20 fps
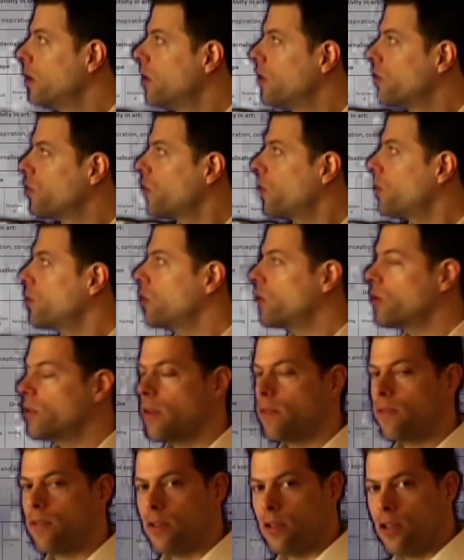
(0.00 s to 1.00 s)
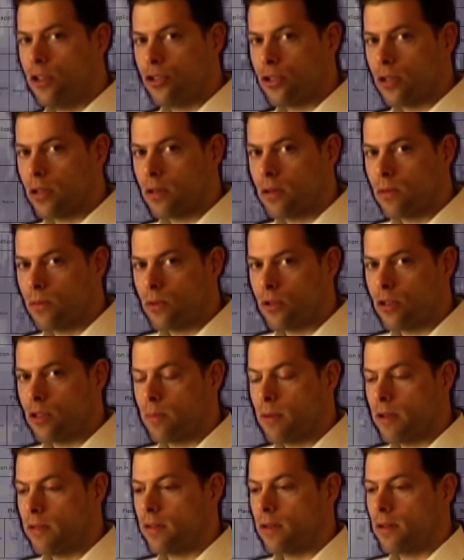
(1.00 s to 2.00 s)
So your definition, which is
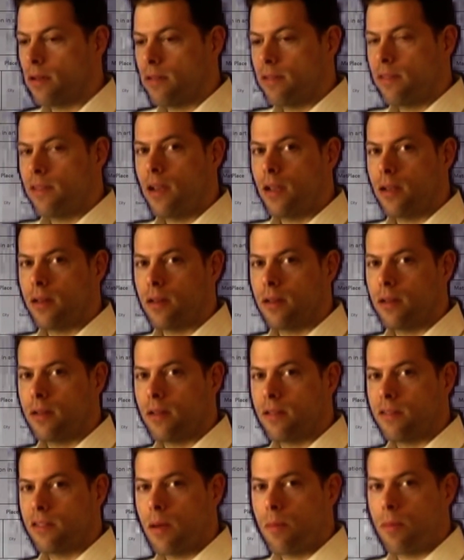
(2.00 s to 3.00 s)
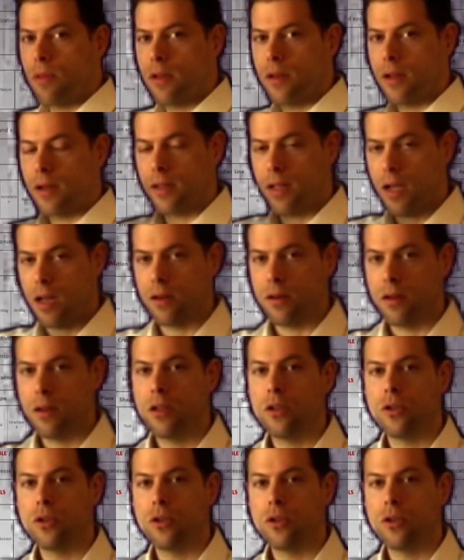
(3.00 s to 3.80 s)
basically saying the same thing again,